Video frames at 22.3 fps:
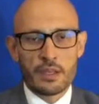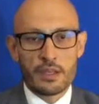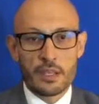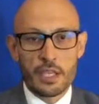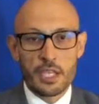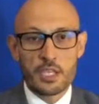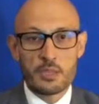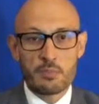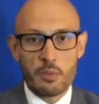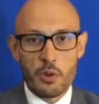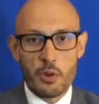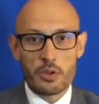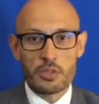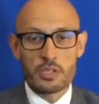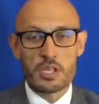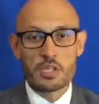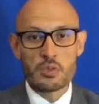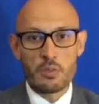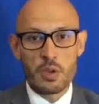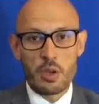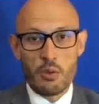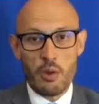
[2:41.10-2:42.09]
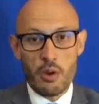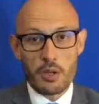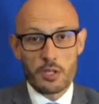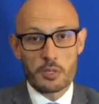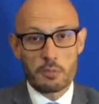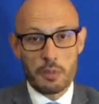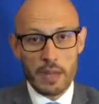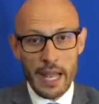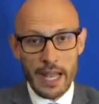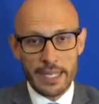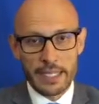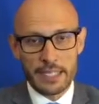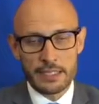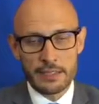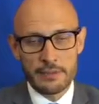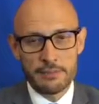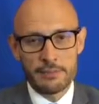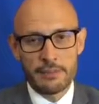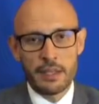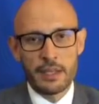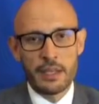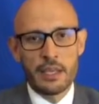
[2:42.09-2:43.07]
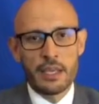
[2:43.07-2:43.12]
This process requires planning
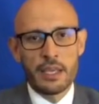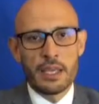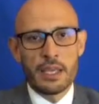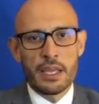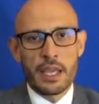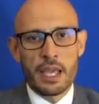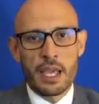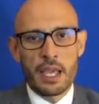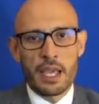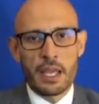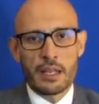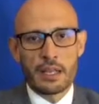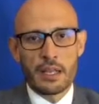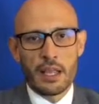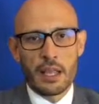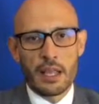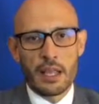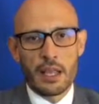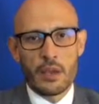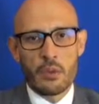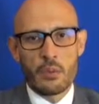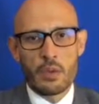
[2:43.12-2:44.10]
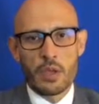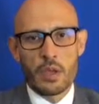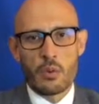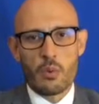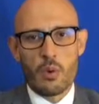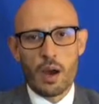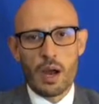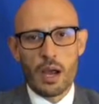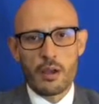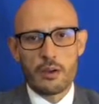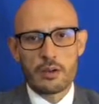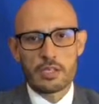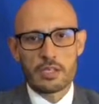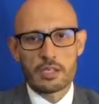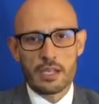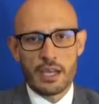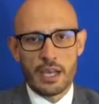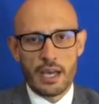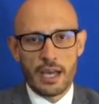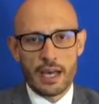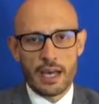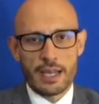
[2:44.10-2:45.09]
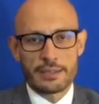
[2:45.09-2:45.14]
and requires
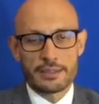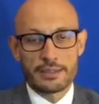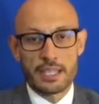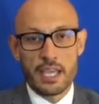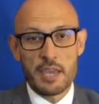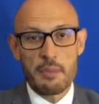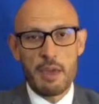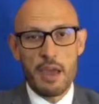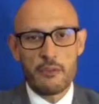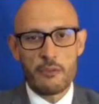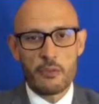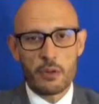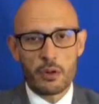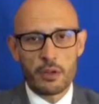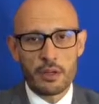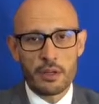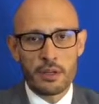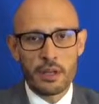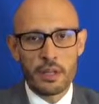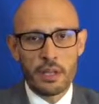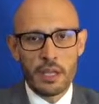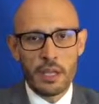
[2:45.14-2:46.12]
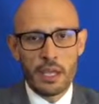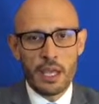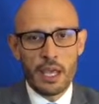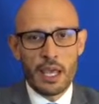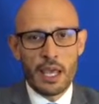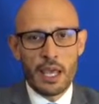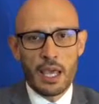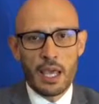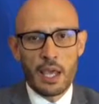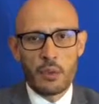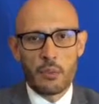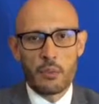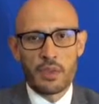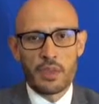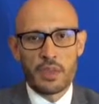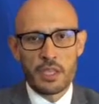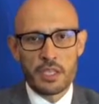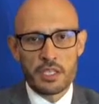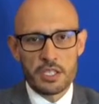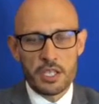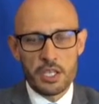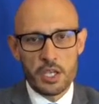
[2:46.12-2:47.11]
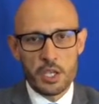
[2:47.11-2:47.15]
a team effort with
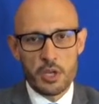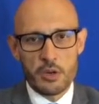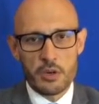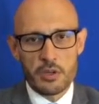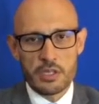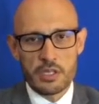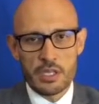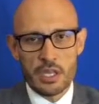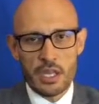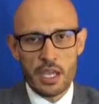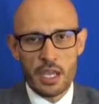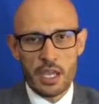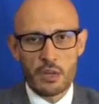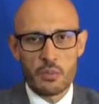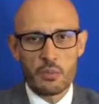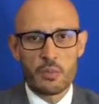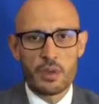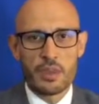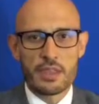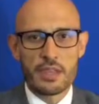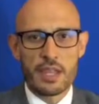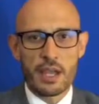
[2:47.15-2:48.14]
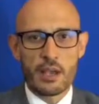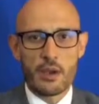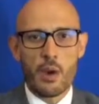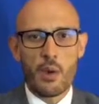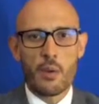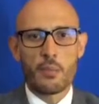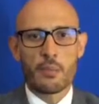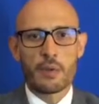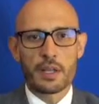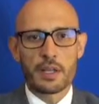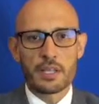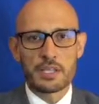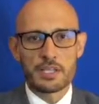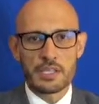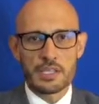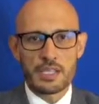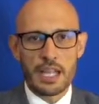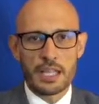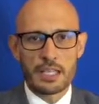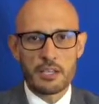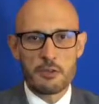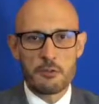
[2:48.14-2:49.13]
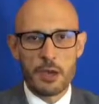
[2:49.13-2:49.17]
engineers and with the companies
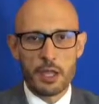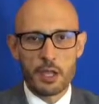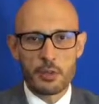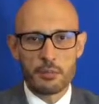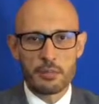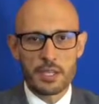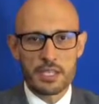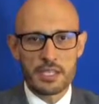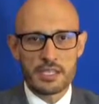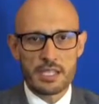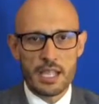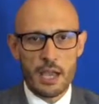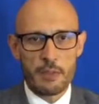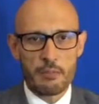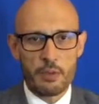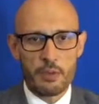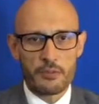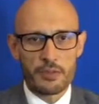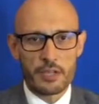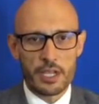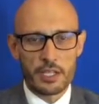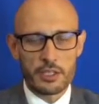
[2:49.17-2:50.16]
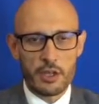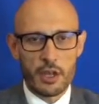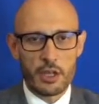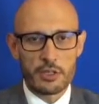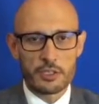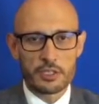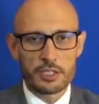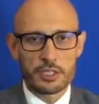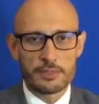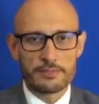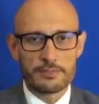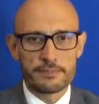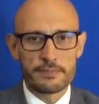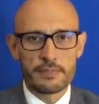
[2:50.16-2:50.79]
that develop this type of technology.